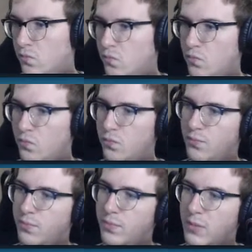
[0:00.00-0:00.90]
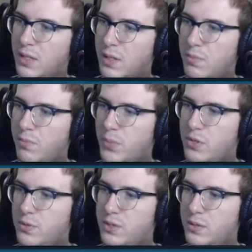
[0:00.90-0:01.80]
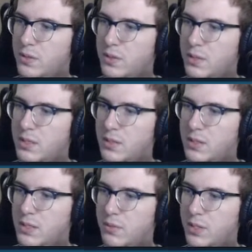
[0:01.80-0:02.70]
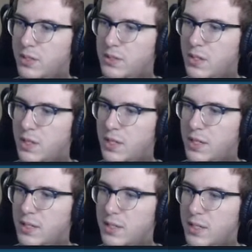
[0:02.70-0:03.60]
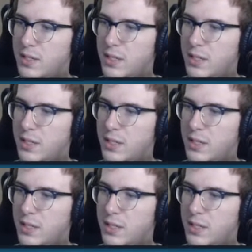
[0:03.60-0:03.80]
And that boat's... That's honestly a really solid idea.